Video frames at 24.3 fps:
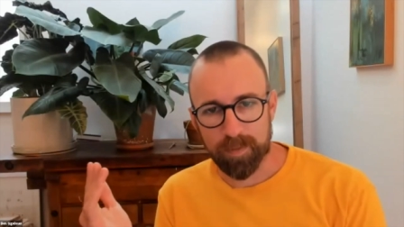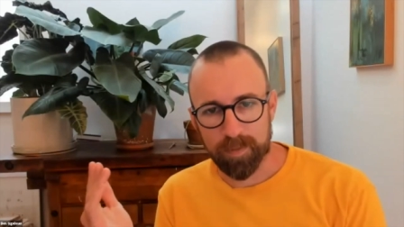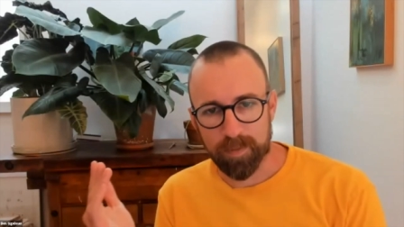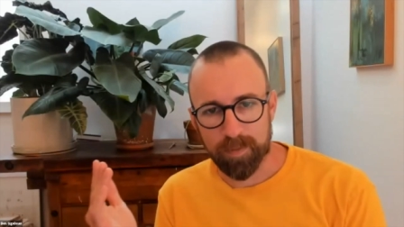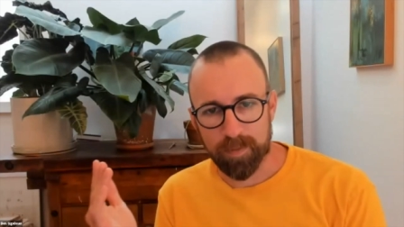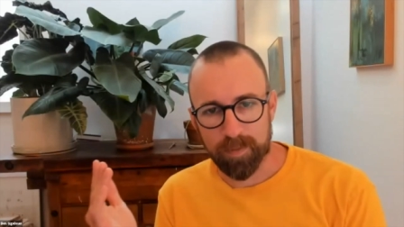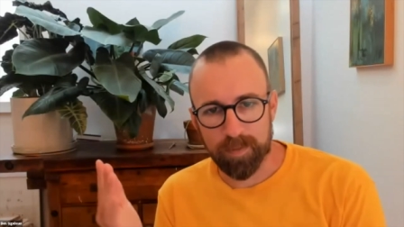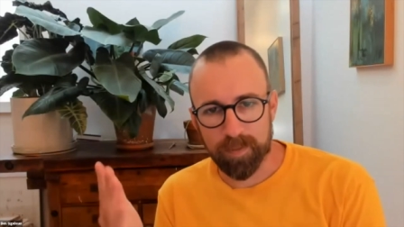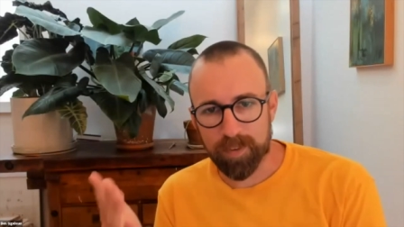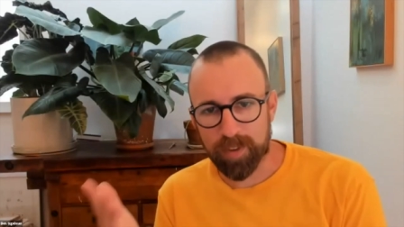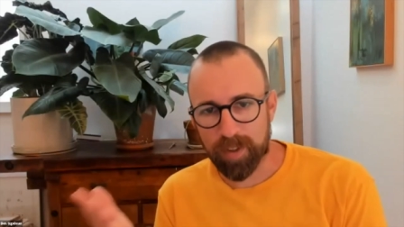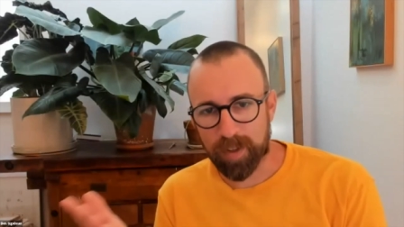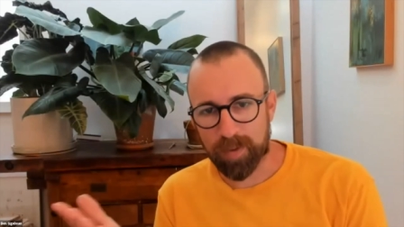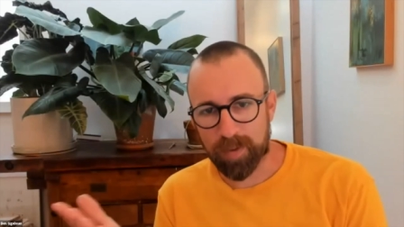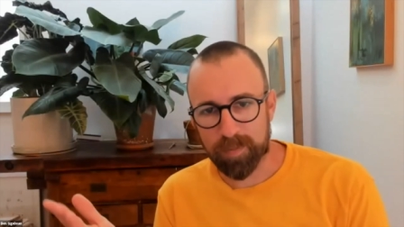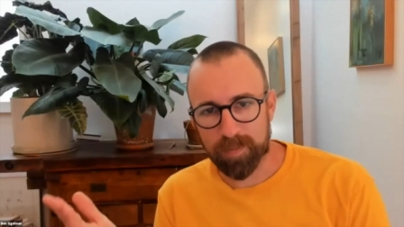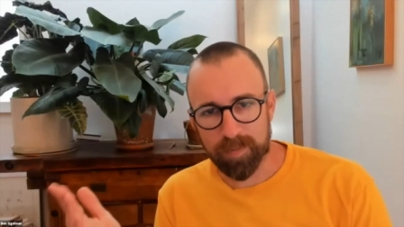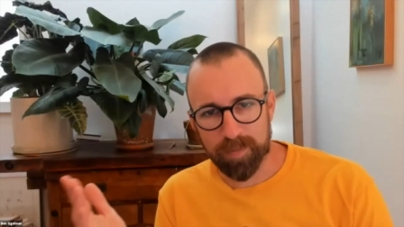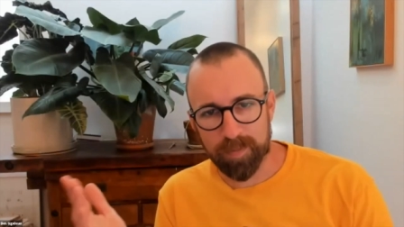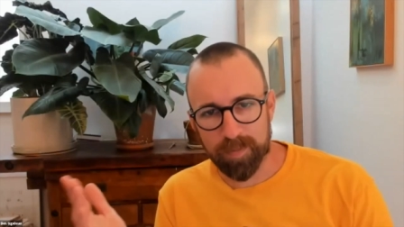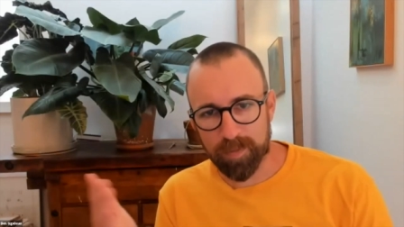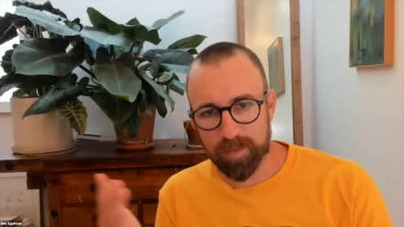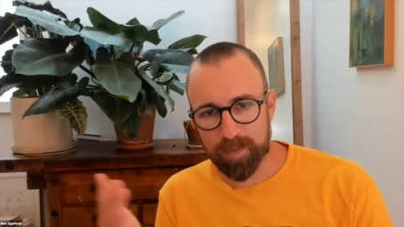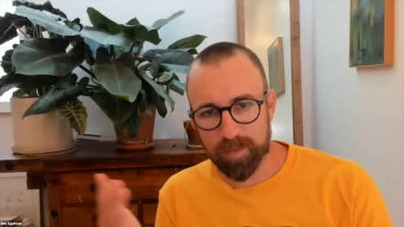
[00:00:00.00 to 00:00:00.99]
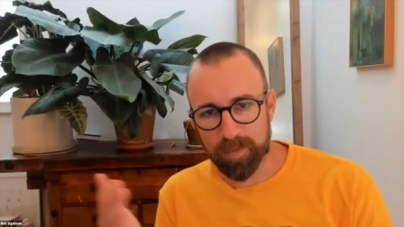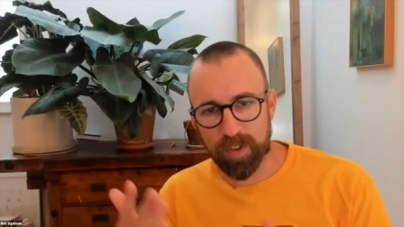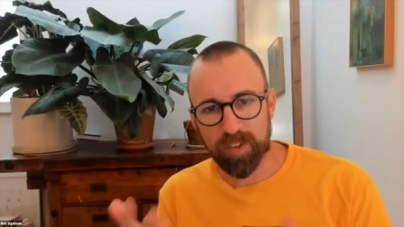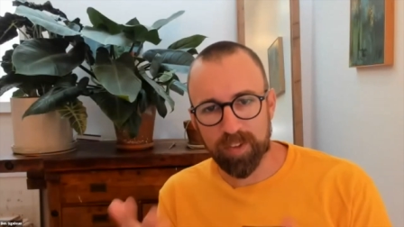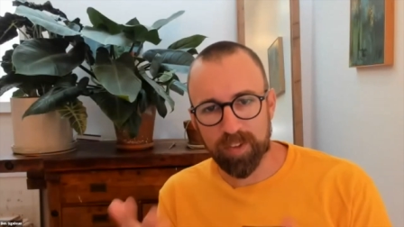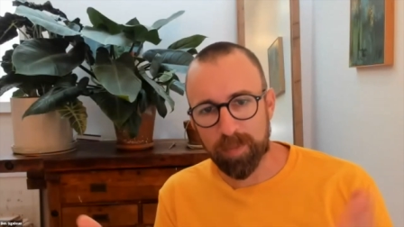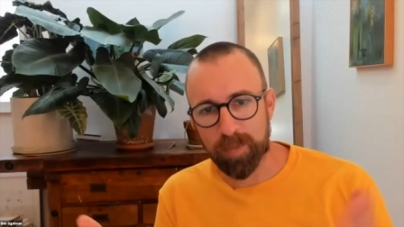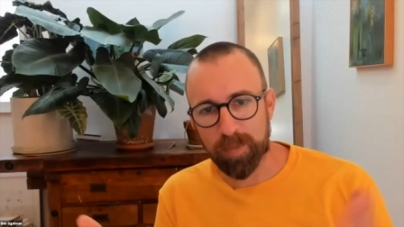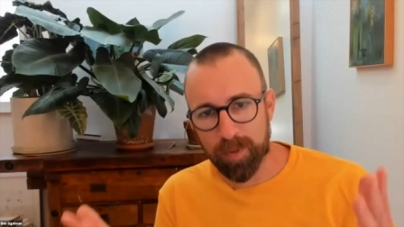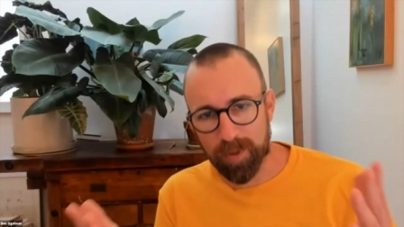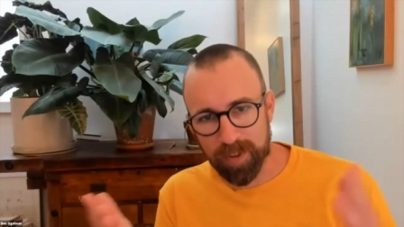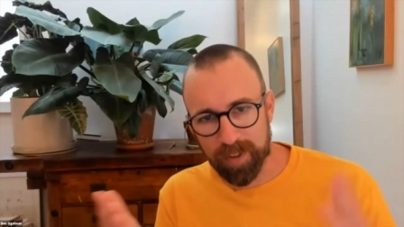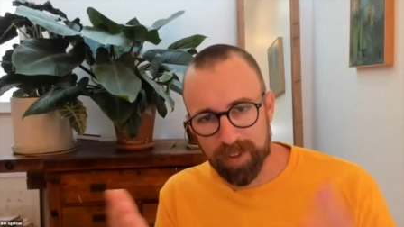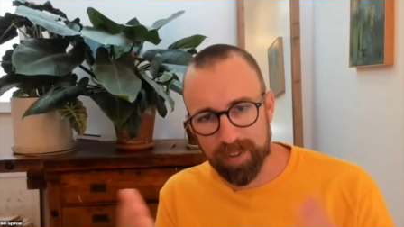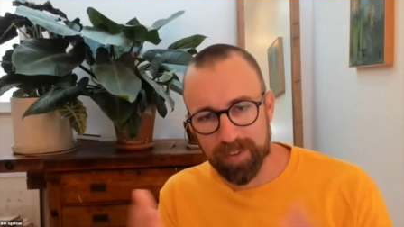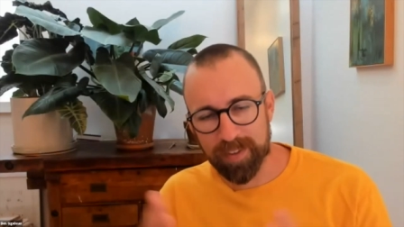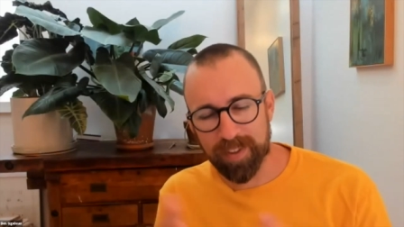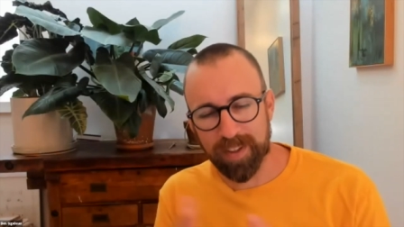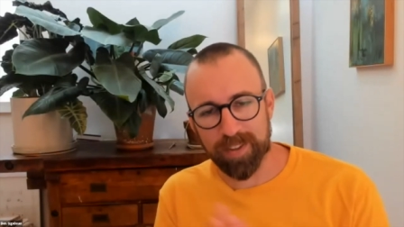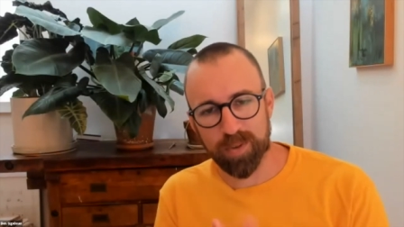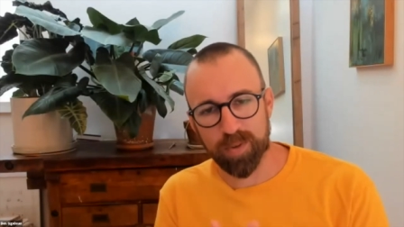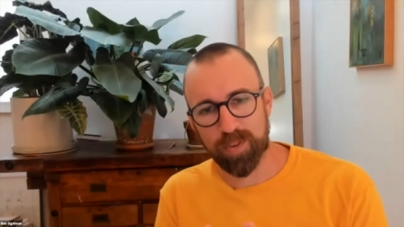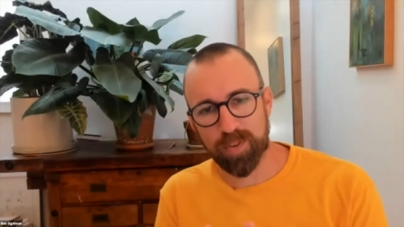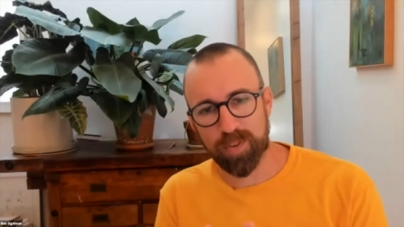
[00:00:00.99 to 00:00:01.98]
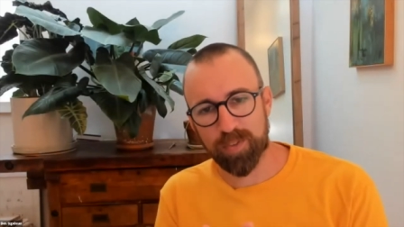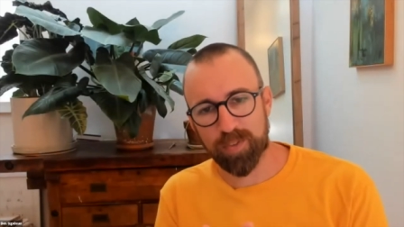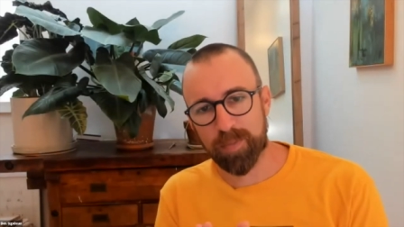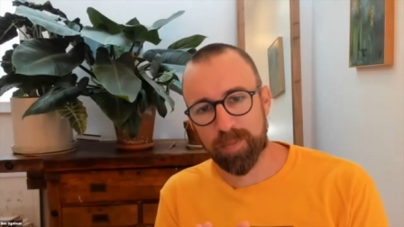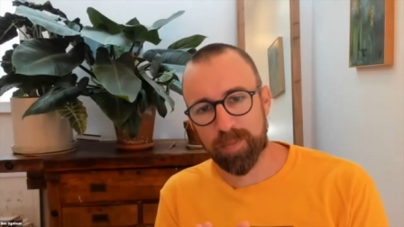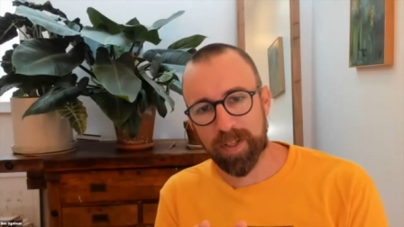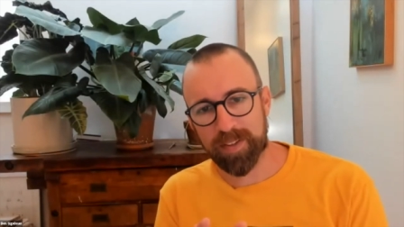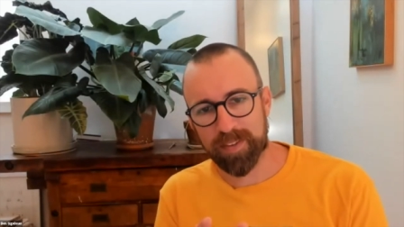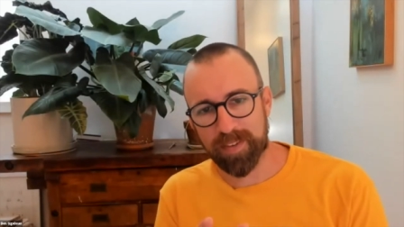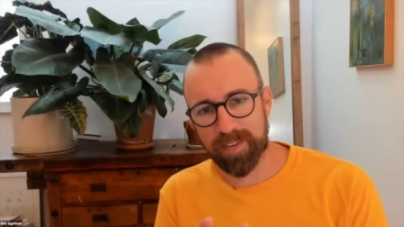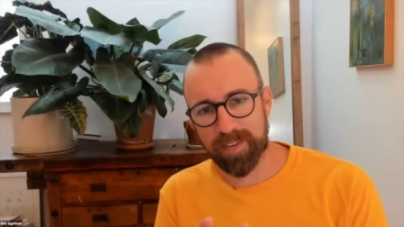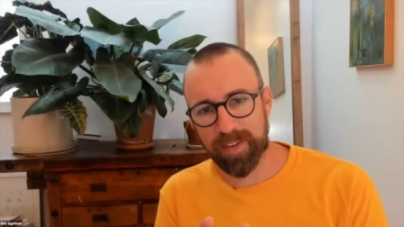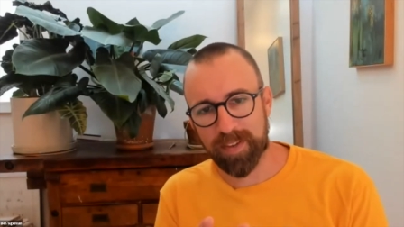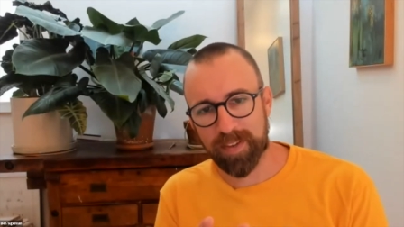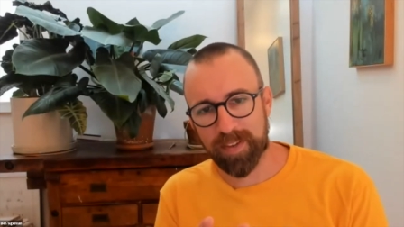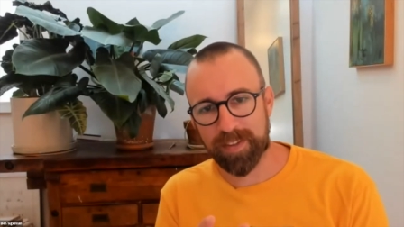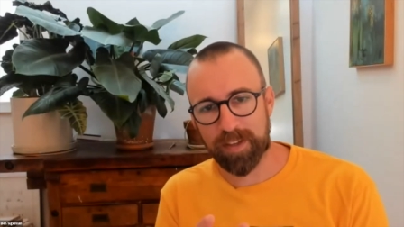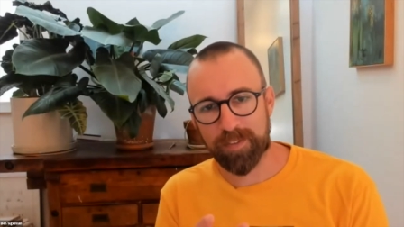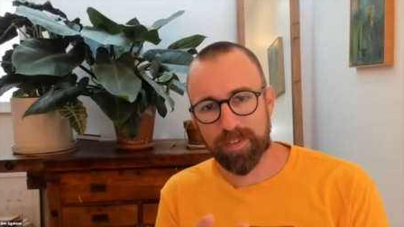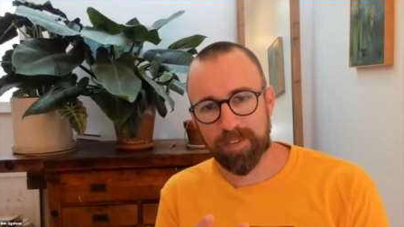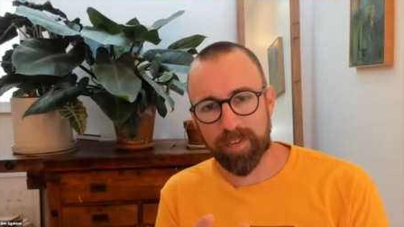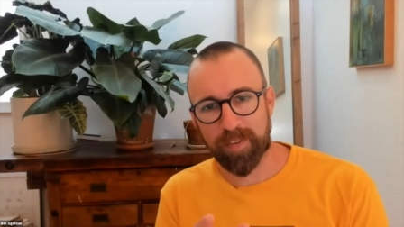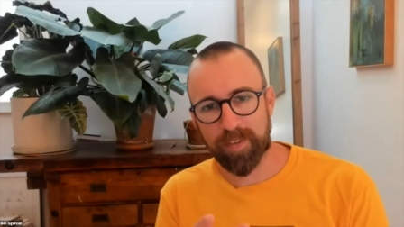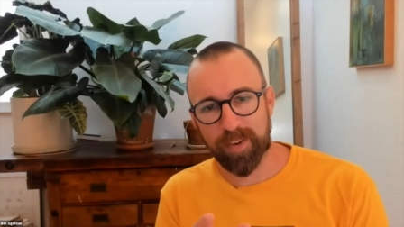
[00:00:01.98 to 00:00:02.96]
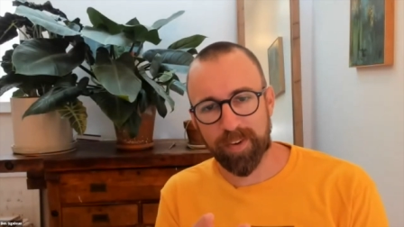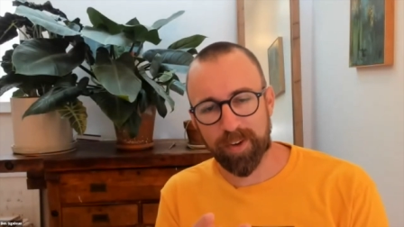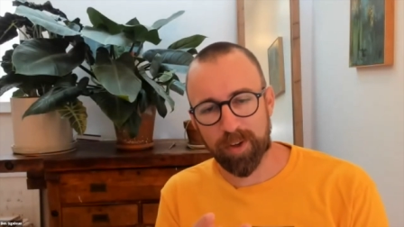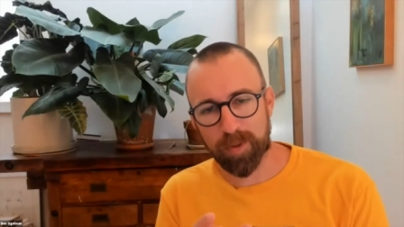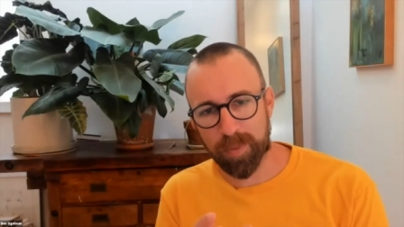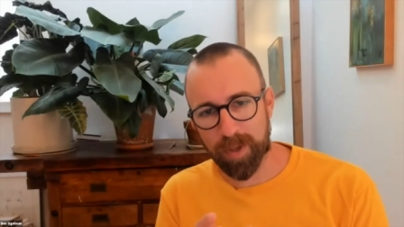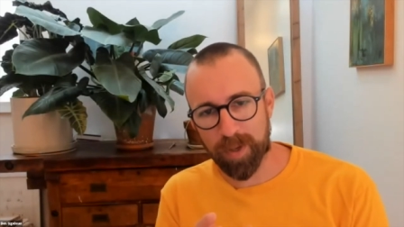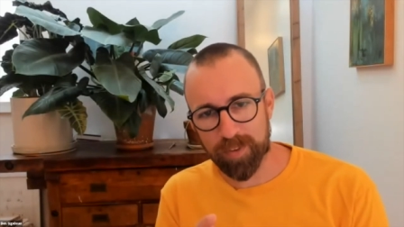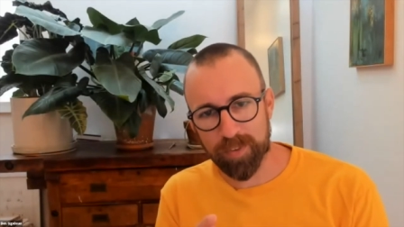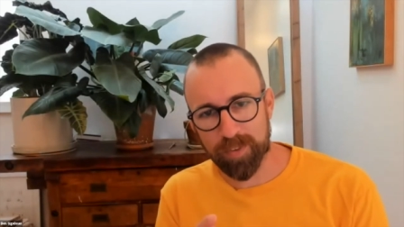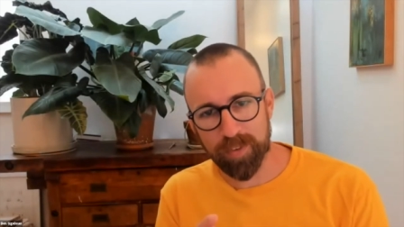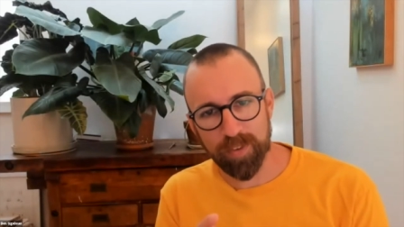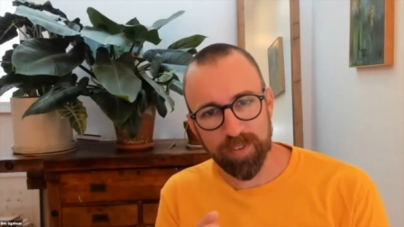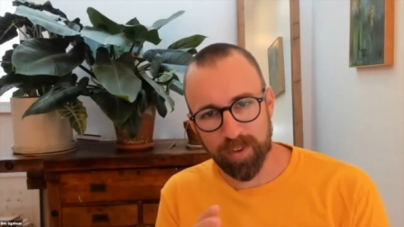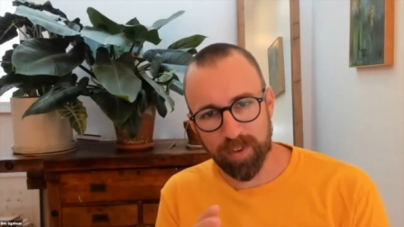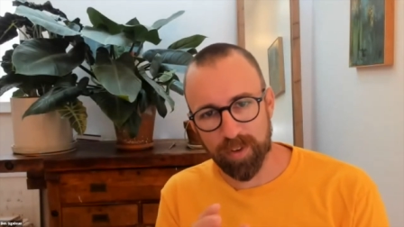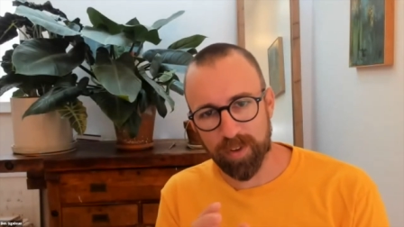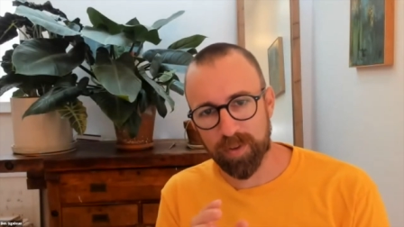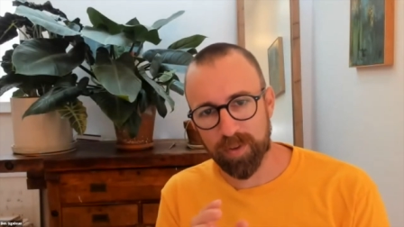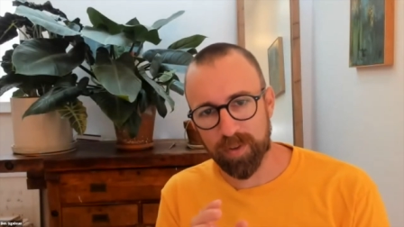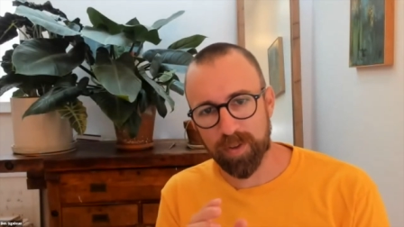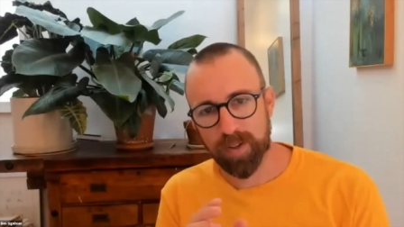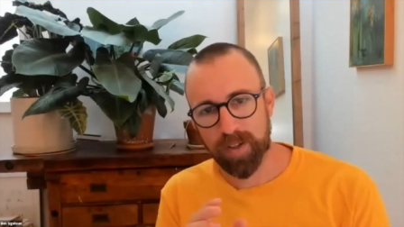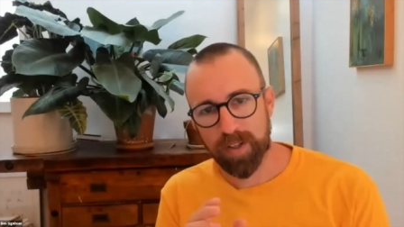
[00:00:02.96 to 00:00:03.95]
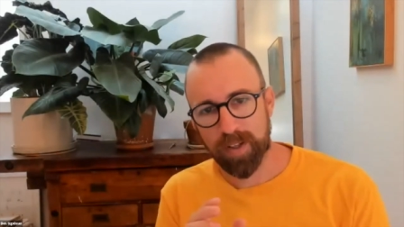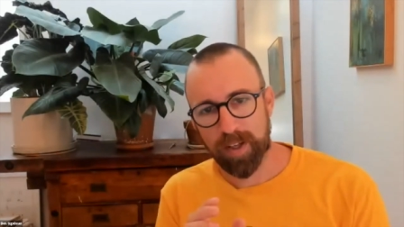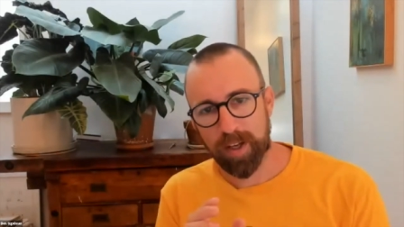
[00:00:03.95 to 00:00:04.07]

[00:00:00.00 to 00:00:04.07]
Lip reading: some reasonable contextual information, let's say 500 bytes or so,